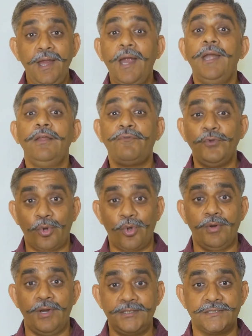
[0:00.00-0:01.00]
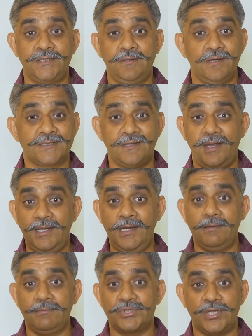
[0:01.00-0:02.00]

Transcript: And if your organization does any